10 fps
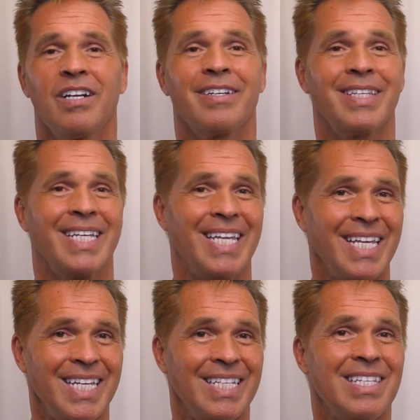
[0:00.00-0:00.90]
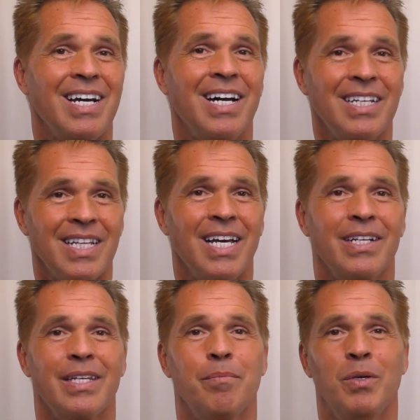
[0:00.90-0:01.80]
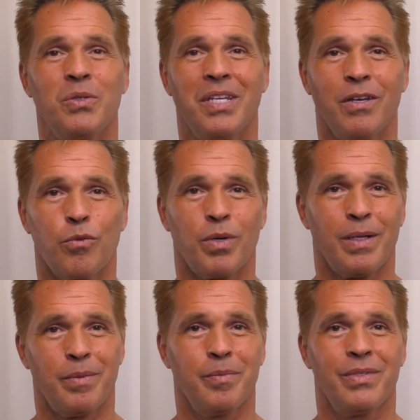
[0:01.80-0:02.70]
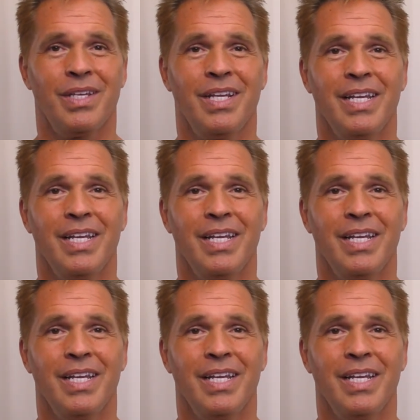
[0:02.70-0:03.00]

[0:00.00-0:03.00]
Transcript: are the key to unlocking most health problems